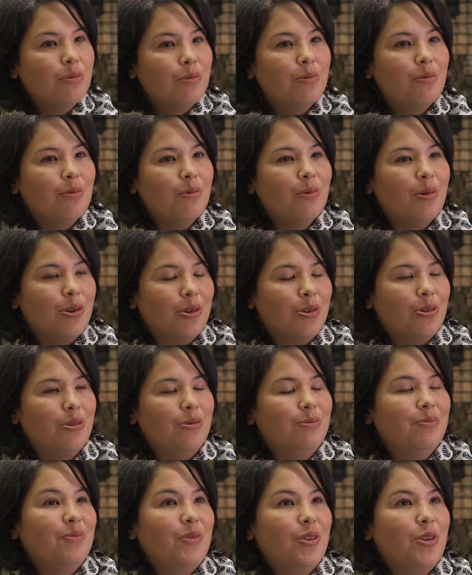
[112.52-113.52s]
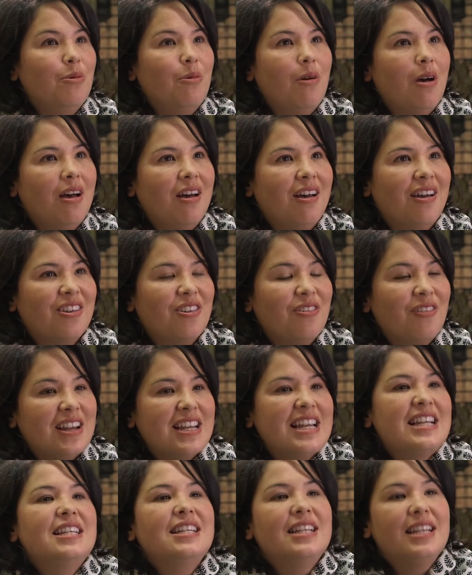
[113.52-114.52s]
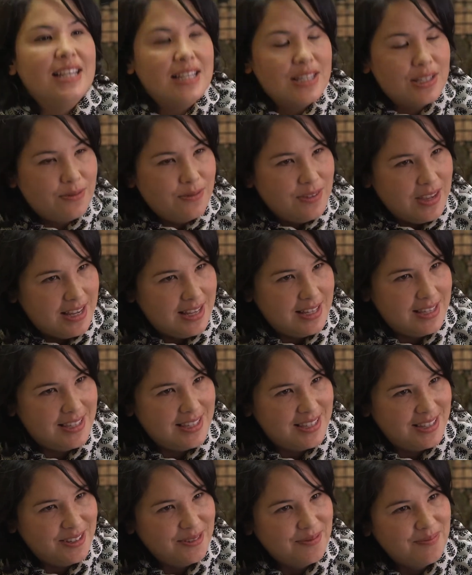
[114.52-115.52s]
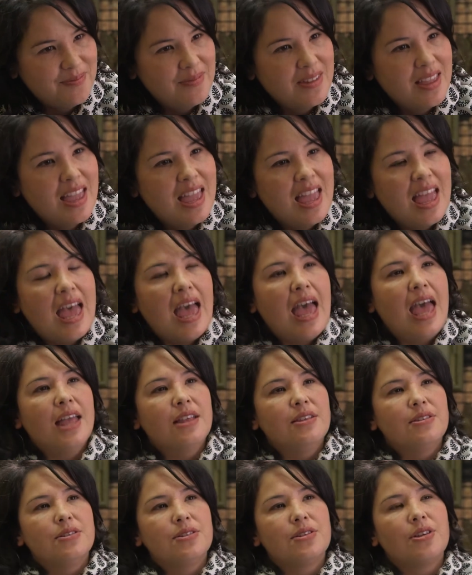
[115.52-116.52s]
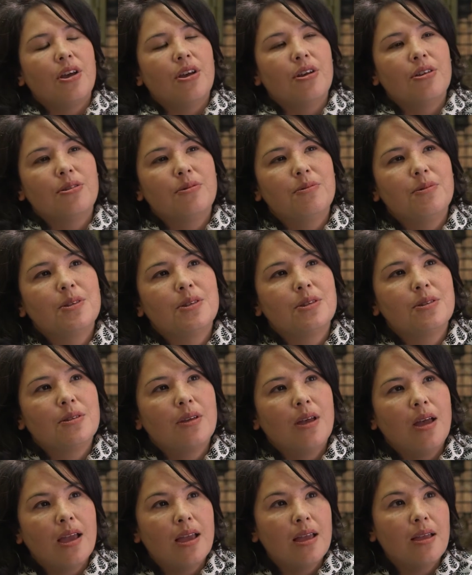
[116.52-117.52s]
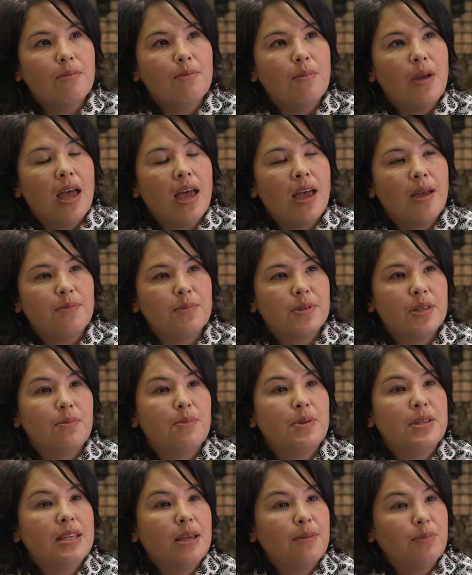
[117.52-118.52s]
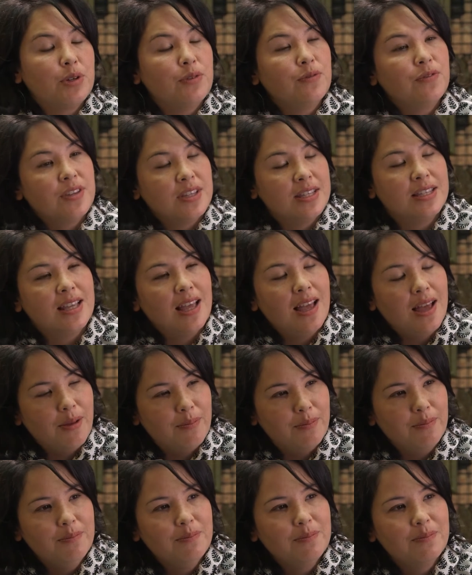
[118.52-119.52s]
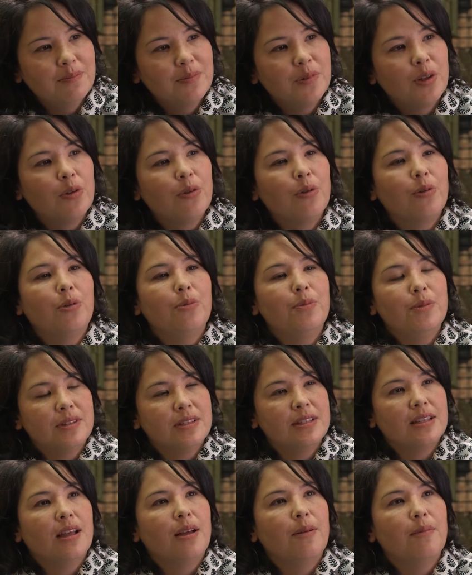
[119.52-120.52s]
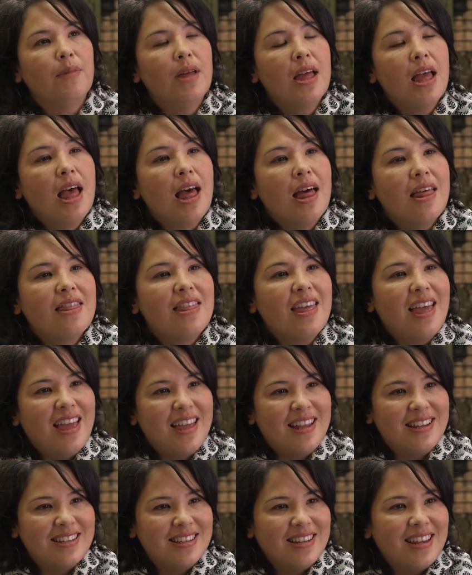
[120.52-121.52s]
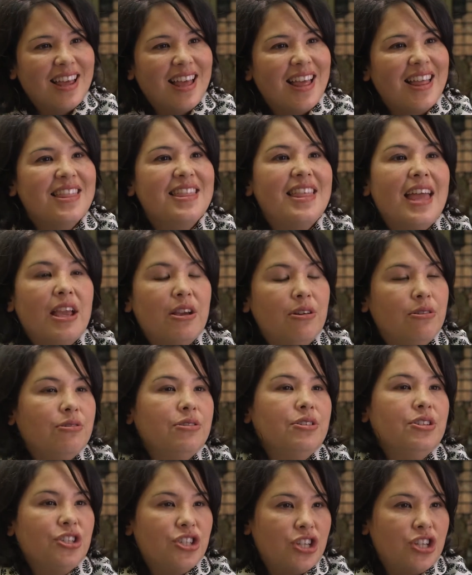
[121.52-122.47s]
what you are, your identity is fixed. And so there was perhaps a perception for some, not all, but some, that they couldn't